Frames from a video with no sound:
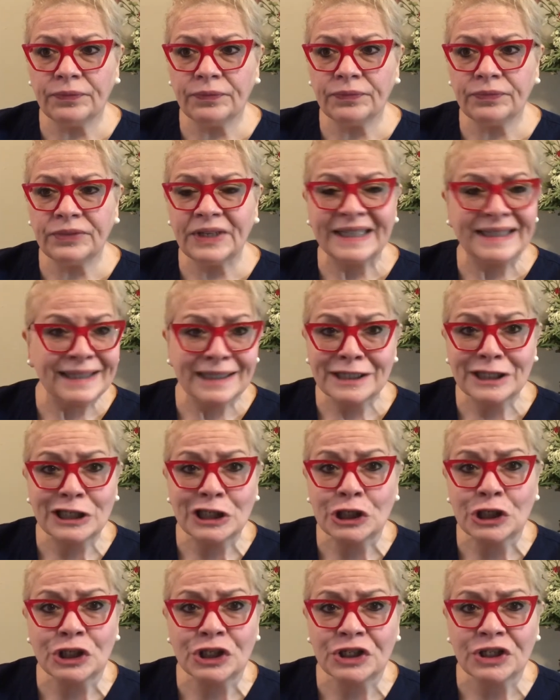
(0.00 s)
that doesn't
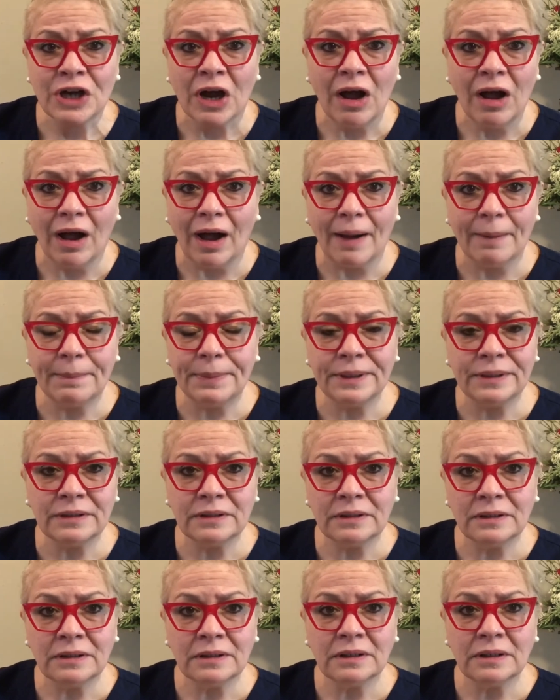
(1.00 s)
stop.
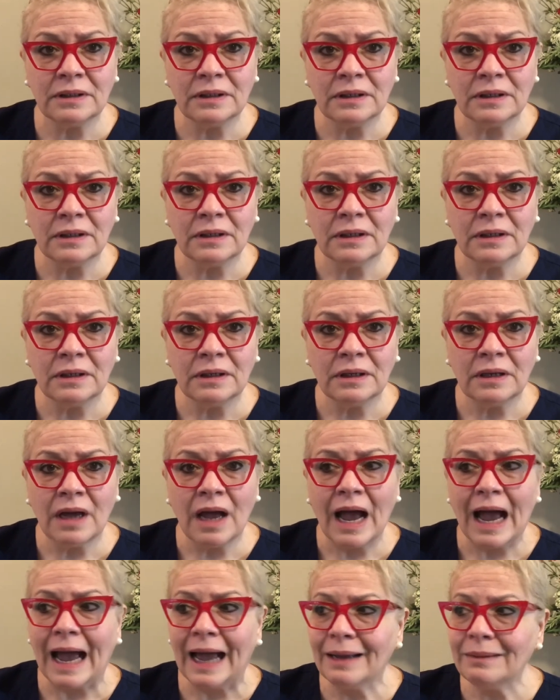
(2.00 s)

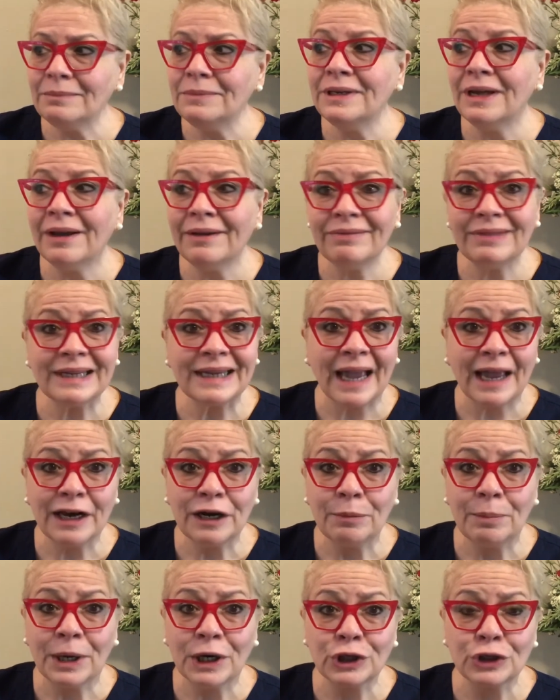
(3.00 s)
I'm not the kind of
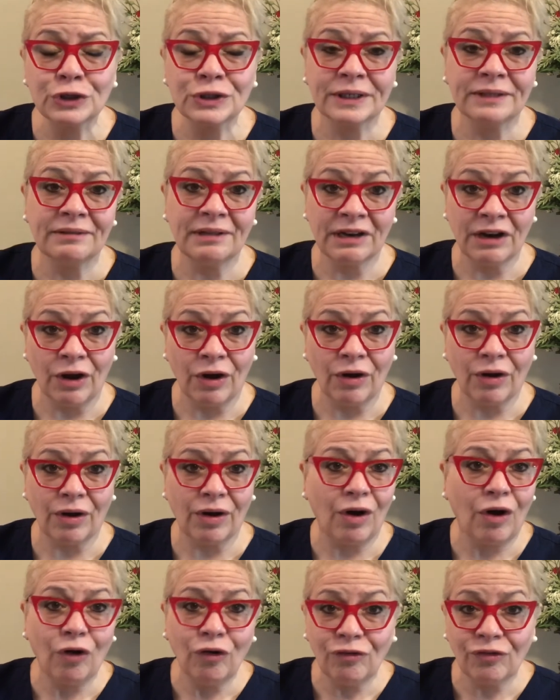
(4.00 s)
person that
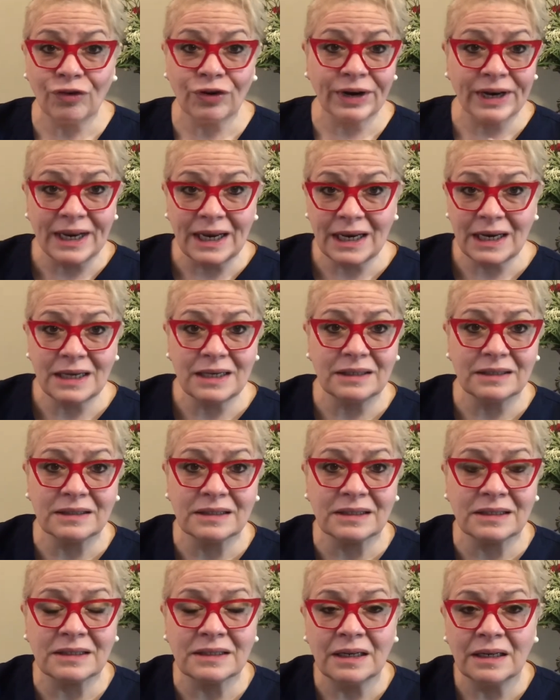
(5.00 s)

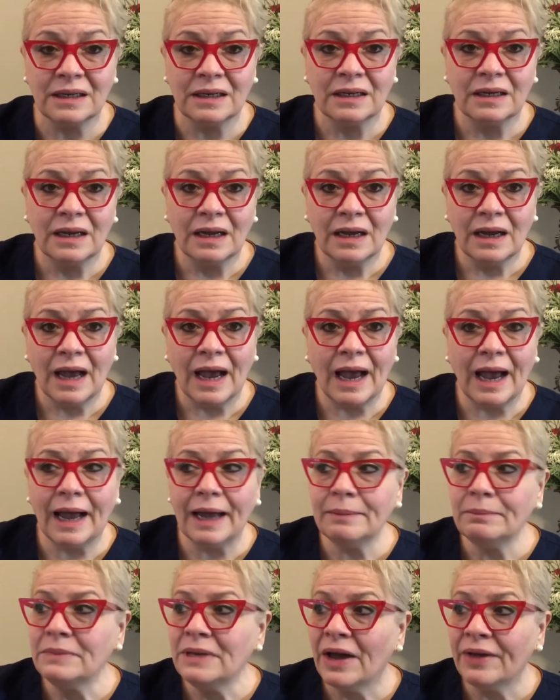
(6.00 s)
overeats.
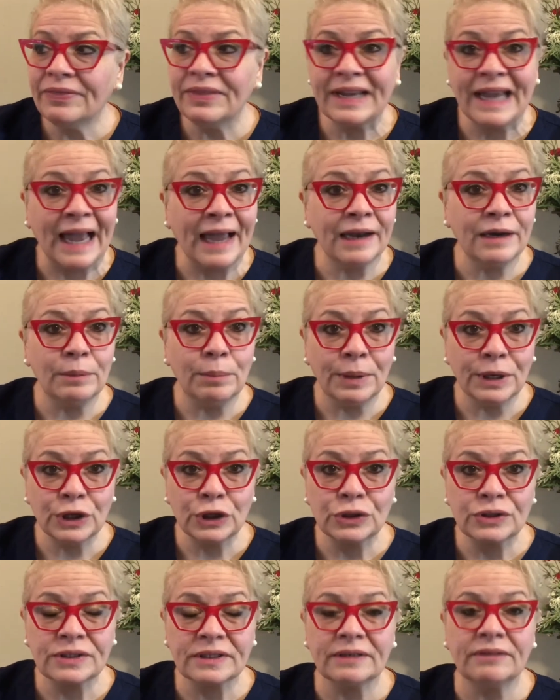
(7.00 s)
I'm not the kind of
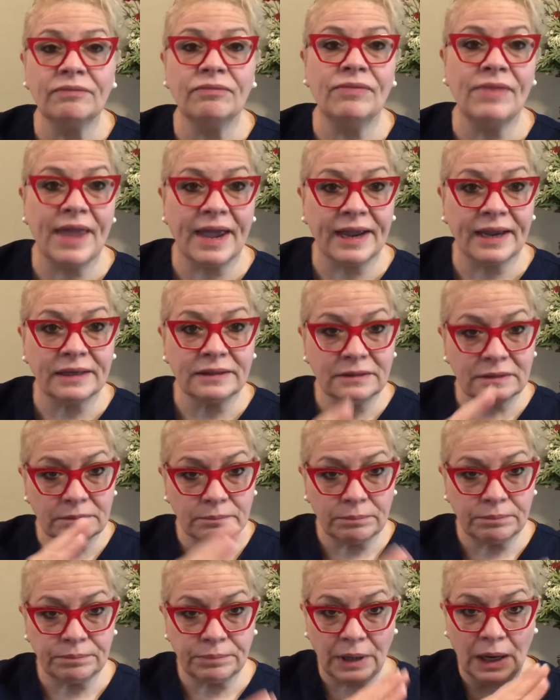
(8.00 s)
person that
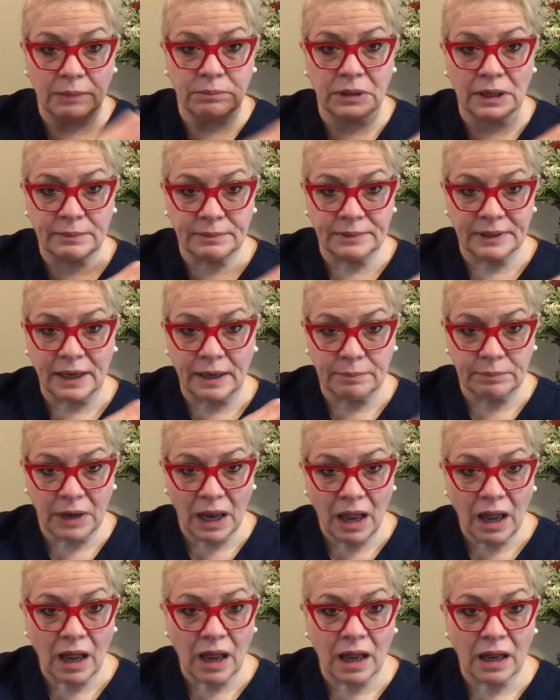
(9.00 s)
blah, blah, blah,
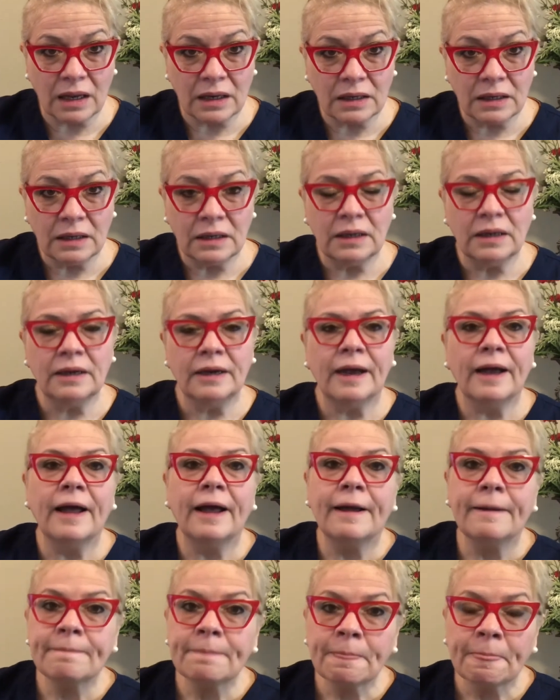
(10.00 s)
blah.
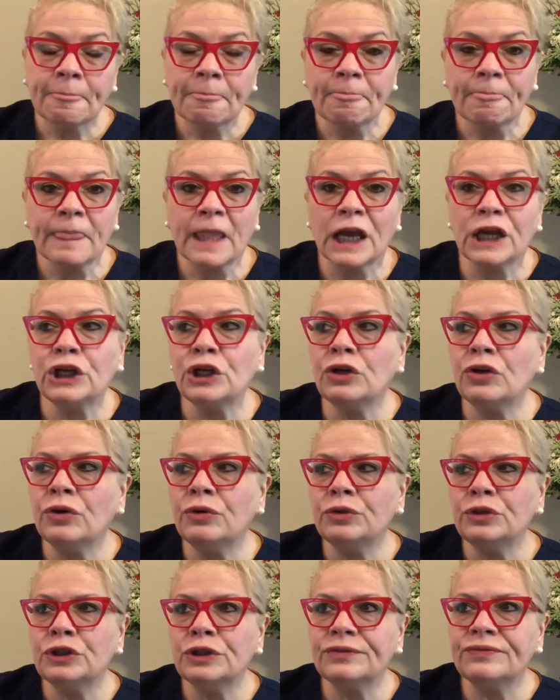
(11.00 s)

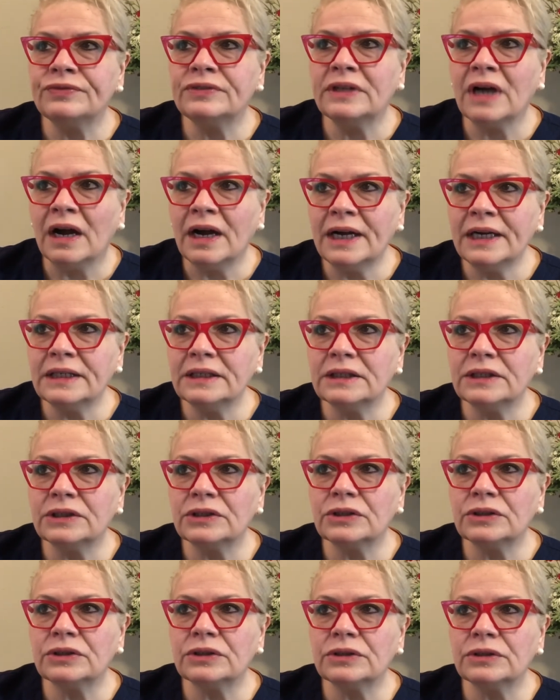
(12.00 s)
You've got
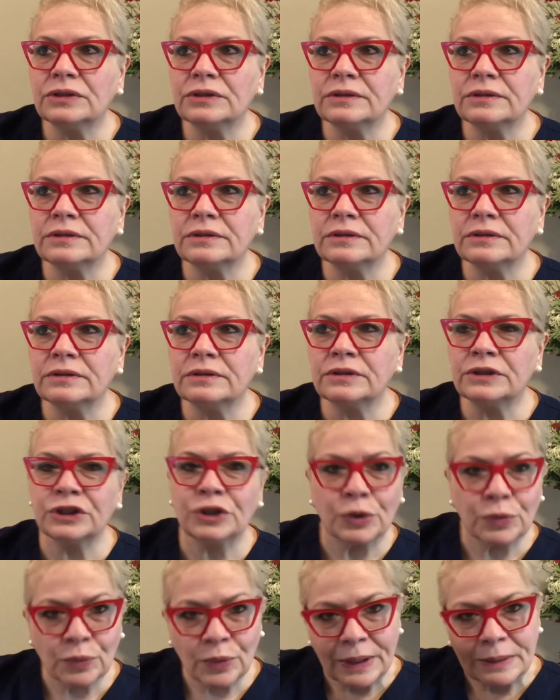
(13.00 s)
to
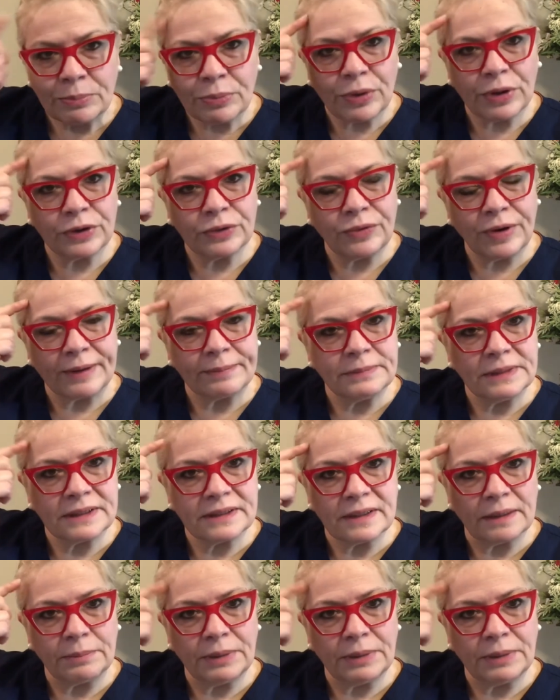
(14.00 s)
reprogram this up